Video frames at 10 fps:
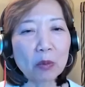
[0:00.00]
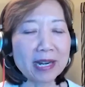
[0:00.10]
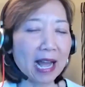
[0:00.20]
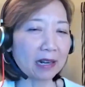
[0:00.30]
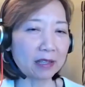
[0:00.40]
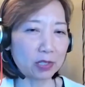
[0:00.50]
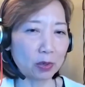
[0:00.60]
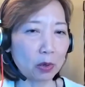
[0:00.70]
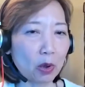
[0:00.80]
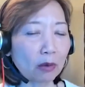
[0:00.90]
We're not the
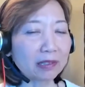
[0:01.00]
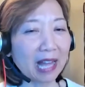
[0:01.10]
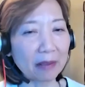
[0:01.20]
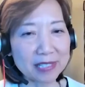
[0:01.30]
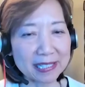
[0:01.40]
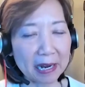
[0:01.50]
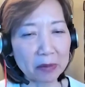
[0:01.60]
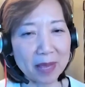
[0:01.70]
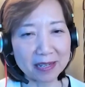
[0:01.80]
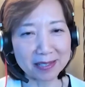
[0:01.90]
so-called
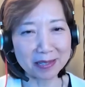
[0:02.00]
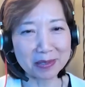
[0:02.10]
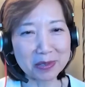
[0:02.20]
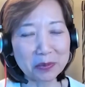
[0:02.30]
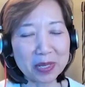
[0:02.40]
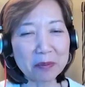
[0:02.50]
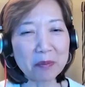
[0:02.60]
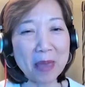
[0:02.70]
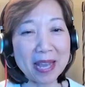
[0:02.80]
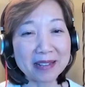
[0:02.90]
lifestyle medicines.
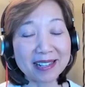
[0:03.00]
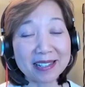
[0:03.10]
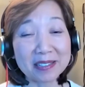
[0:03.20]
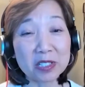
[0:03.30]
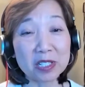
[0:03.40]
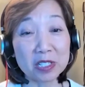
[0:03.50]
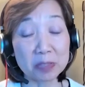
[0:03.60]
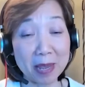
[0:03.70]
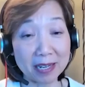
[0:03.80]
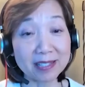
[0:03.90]
We make
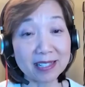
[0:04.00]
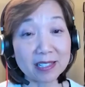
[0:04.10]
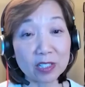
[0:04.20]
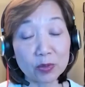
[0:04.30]
medicines to